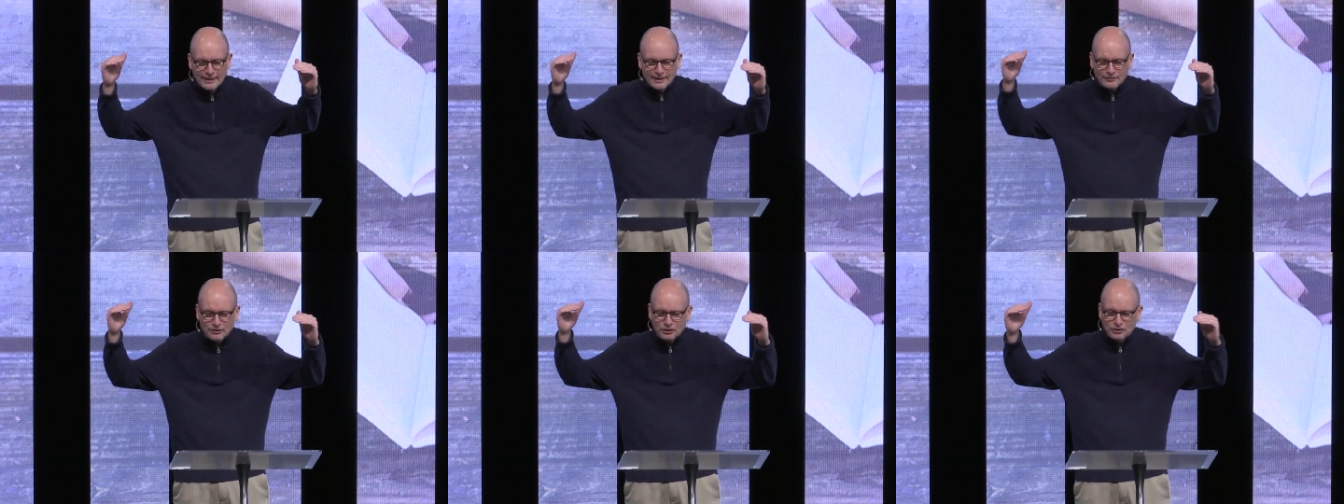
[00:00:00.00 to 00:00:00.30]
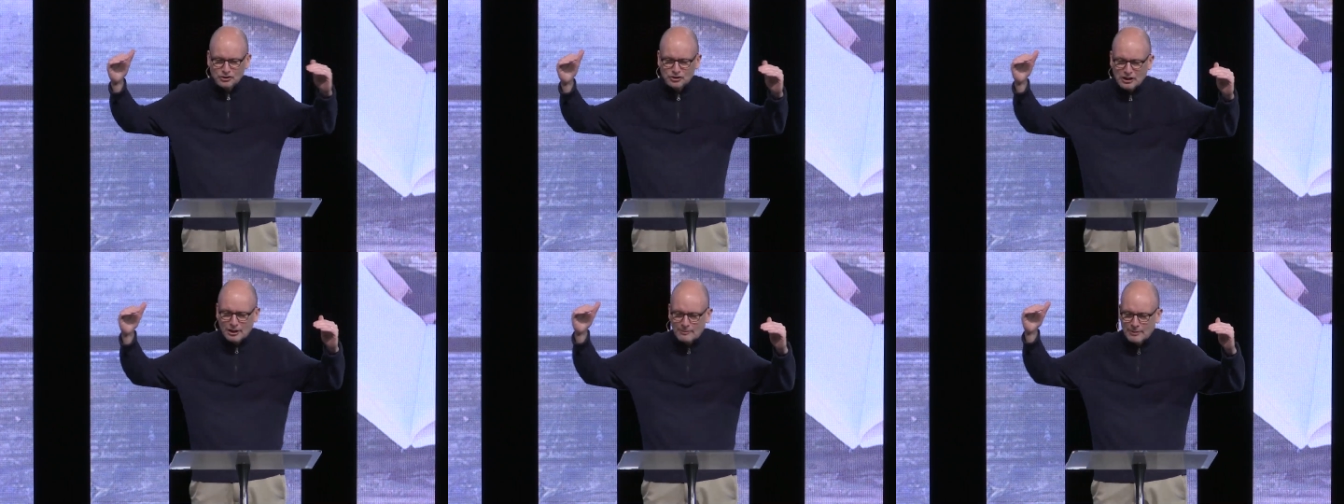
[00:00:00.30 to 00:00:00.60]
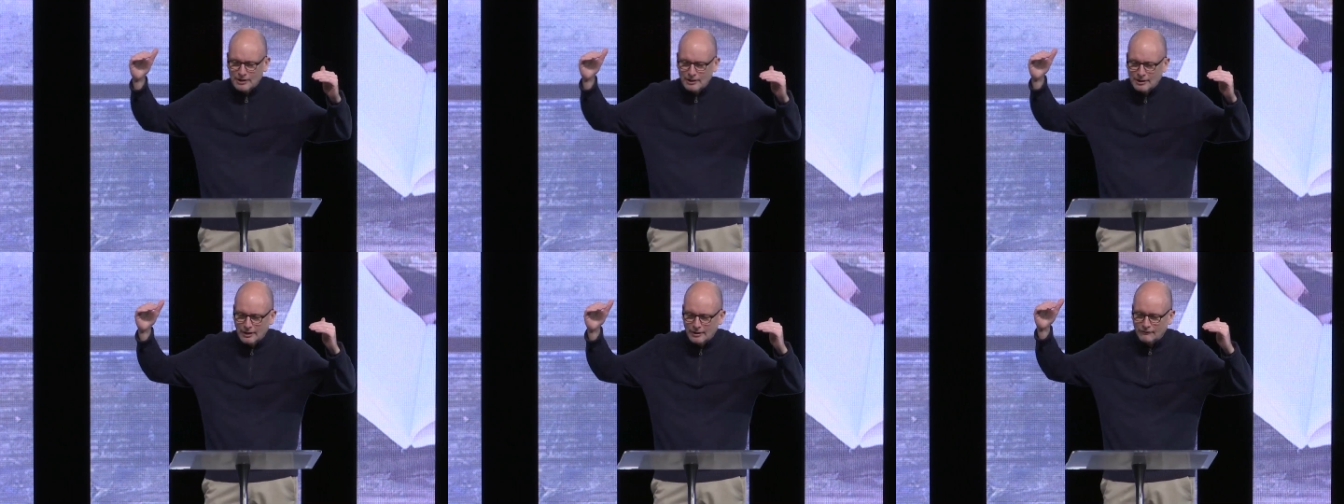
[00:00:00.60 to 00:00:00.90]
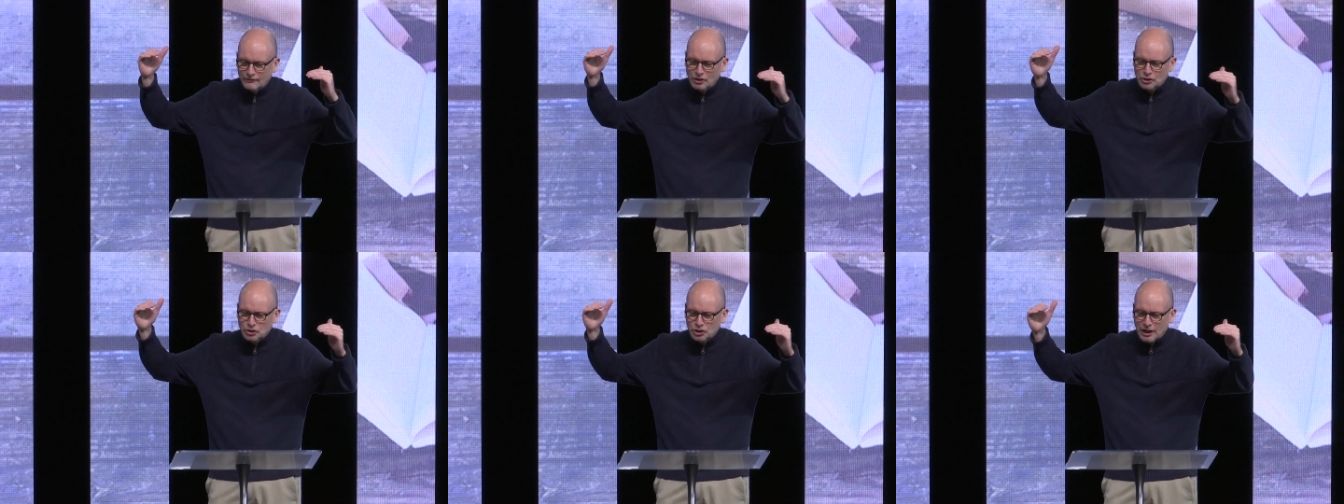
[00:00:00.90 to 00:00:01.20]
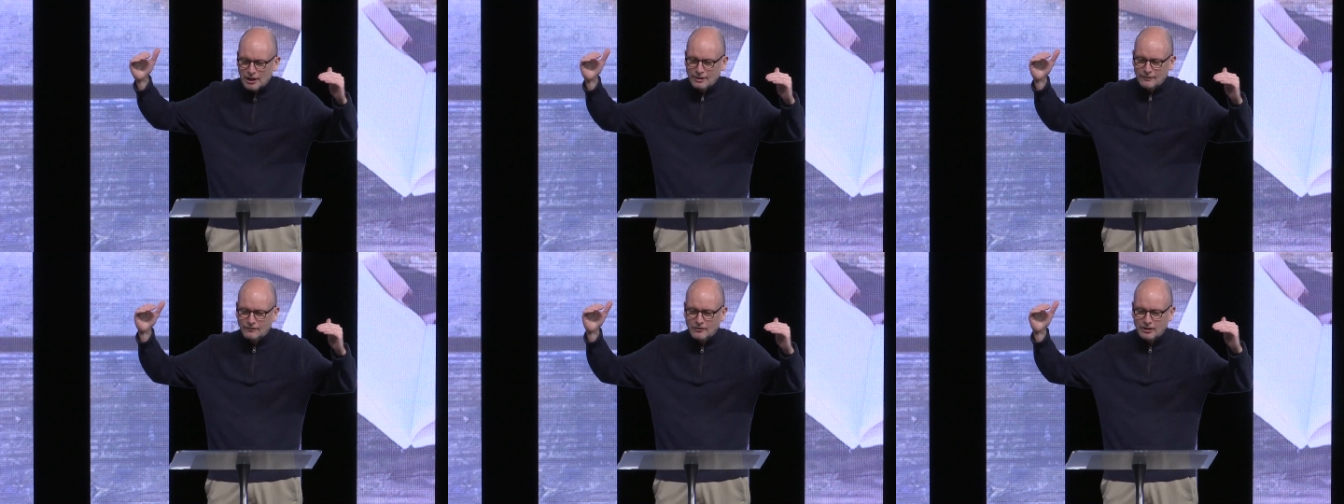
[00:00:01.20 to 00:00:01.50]
at the summit of the
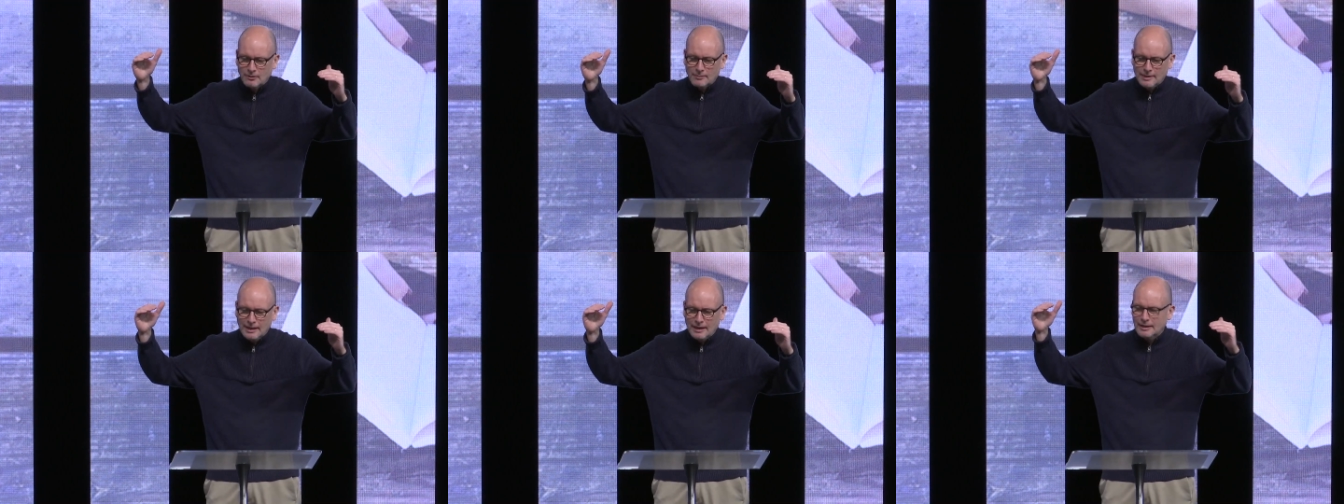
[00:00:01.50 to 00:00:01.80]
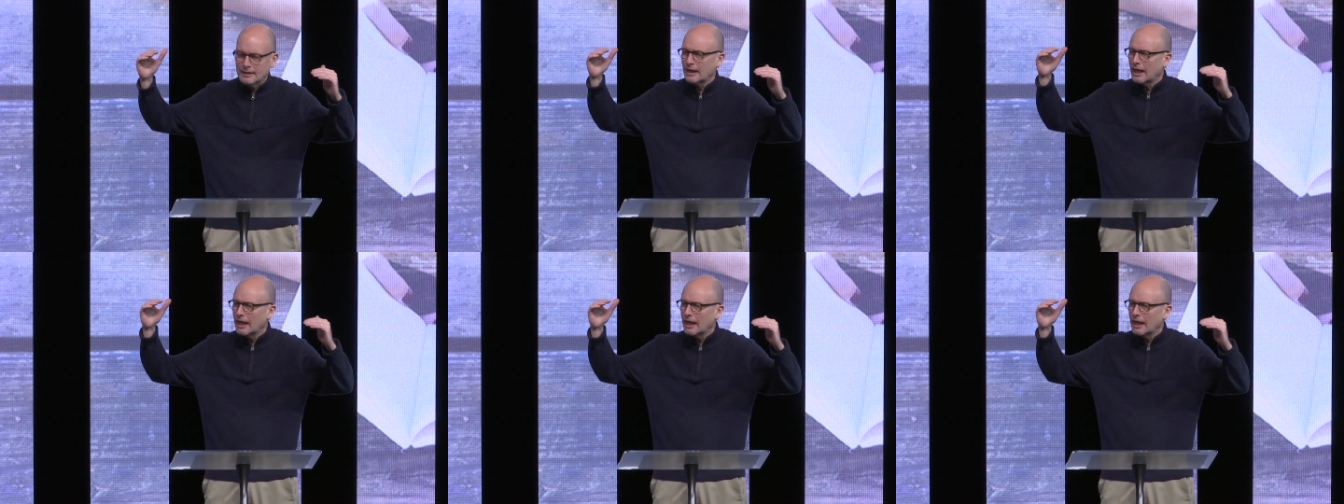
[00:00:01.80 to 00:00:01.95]
chain of command,